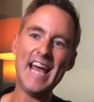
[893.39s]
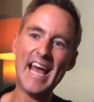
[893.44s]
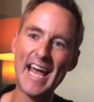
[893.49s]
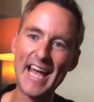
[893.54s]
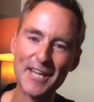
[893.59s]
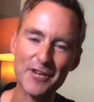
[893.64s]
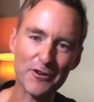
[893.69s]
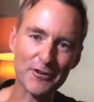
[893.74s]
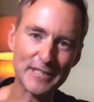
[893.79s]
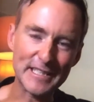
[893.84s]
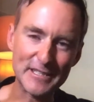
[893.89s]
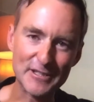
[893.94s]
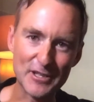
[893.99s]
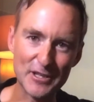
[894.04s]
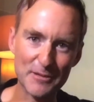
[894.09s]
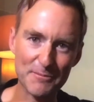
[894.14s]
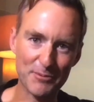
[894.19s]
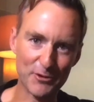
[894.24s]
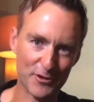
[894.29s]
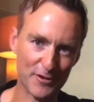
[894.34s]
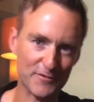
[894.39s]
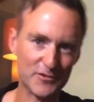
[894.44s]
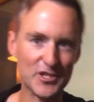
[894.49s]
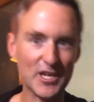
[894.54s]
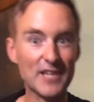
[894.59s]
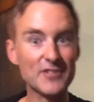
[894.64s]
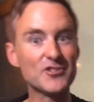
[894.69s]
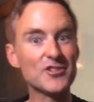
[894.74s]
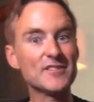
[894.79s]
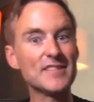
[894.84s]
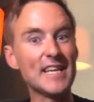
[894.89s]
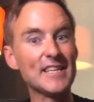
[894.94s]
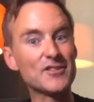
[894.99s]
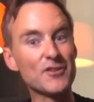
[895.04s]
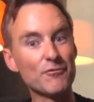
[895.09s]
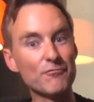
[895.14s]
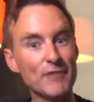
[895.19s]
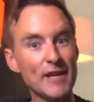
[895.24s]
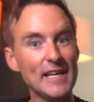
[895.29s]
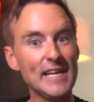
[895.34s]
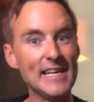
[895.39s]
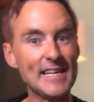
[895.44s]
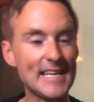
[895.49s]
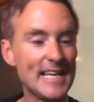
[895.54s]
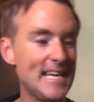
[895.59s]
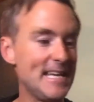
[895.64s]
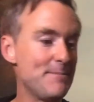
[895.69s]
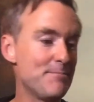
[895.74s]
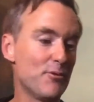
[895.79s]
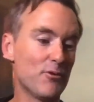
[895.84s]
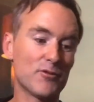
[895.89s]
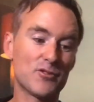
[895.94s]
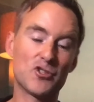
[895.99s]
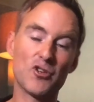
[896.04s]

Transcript: Head on into the book of Judges. It's a really key book.